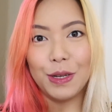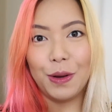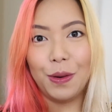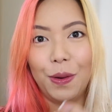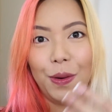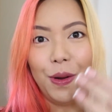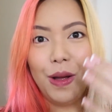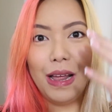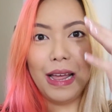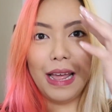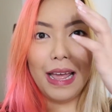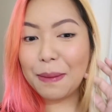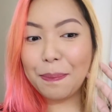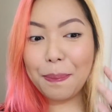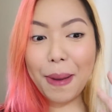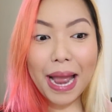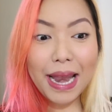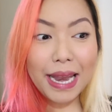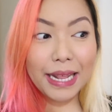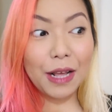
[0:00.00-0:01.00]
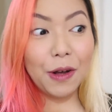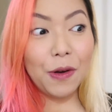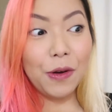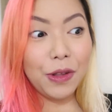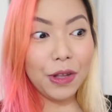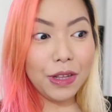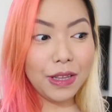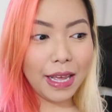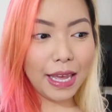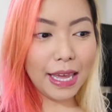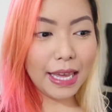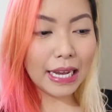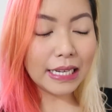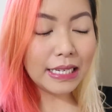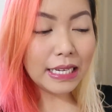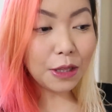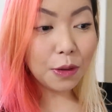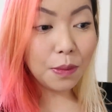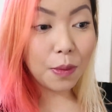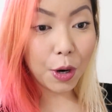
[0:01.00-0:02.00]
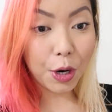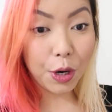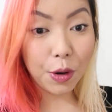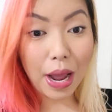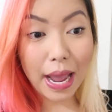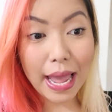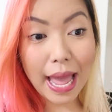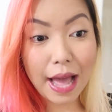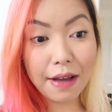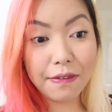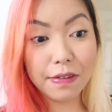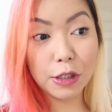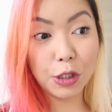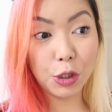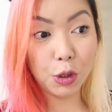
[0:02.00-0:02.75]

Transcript: So, nagpanic ako today kasi tomorrow I have a